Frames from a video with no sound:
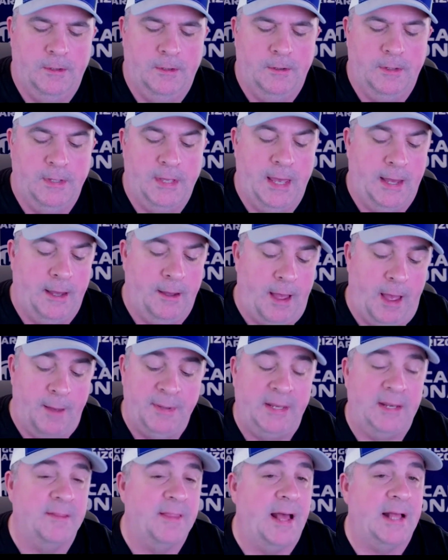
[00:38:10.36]
Yeah, I
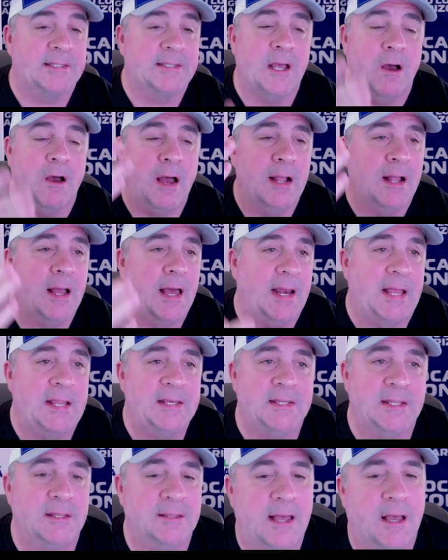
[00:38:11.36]
mean, and that's how I got
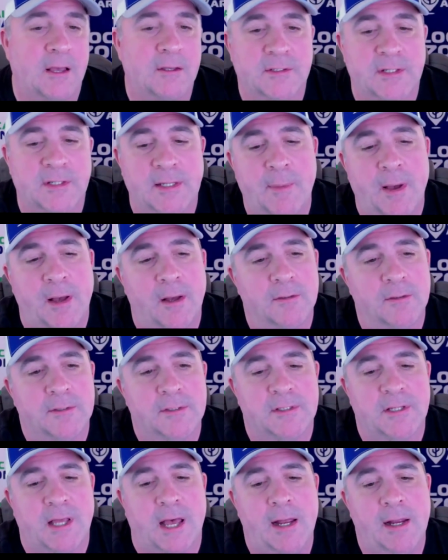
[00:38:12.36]
18,000
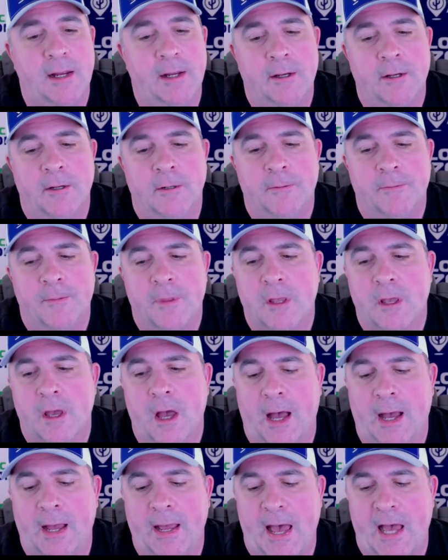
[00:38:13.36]
emails.
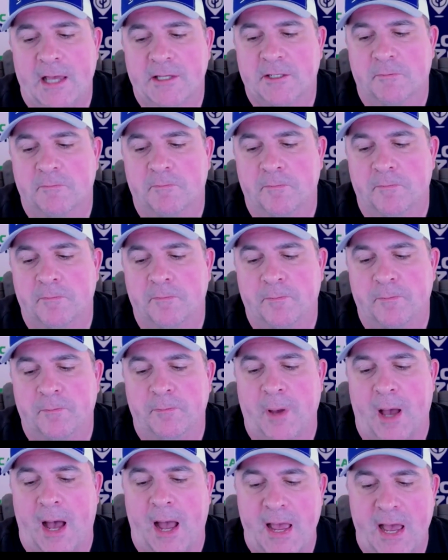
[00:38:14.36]
I ask
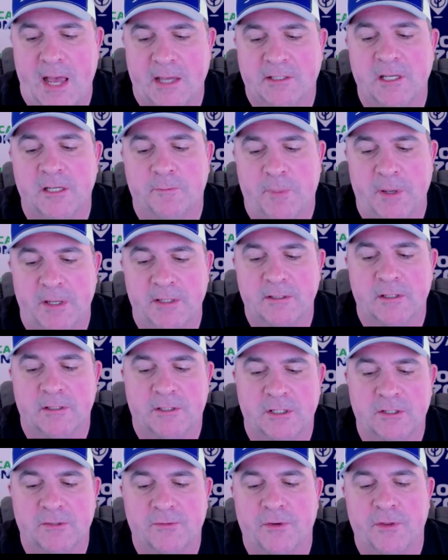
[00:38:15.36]
I ask these
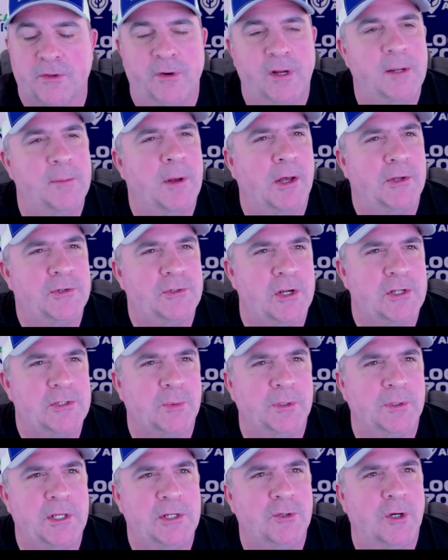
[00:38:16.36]
businesses for their email address
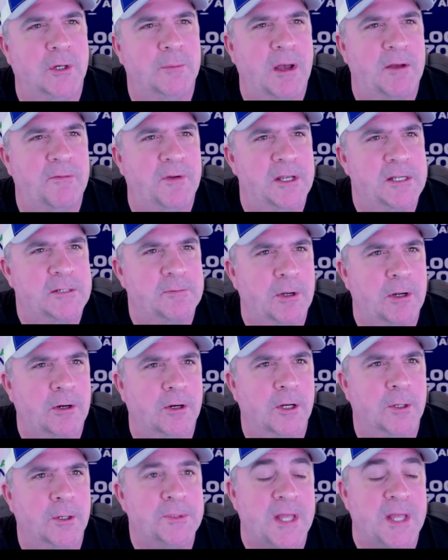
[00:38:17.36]
when they join my Facebook
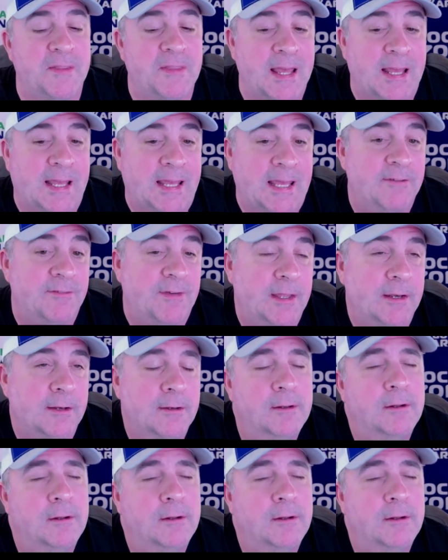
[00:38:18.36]
groups, and they give it.